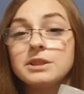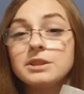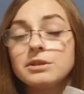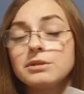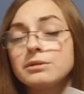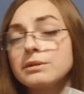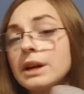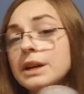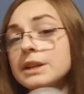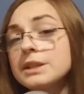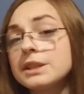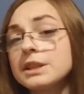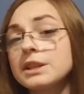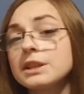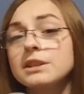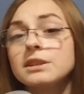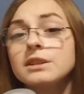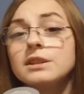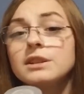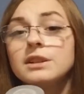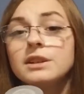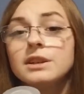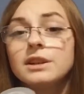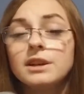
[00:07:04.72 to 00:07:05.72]
or resin
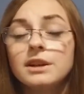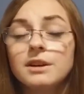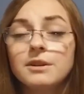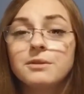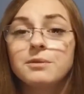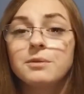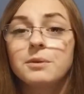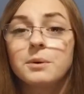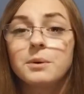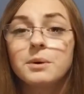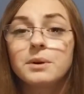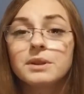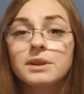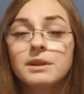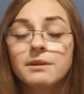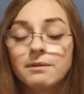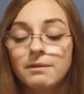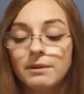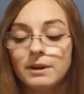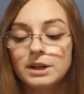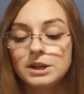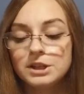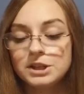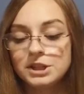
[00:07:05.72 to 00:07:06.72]
for the
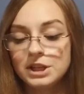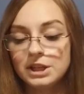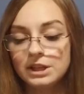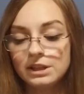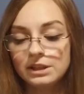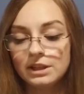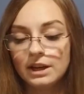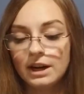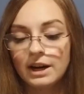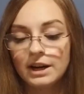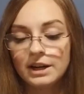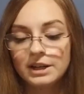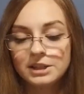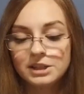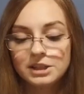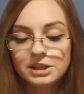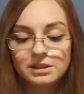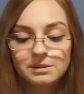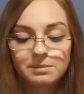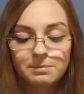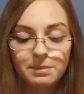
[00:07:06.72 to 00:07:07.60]
finishing touch,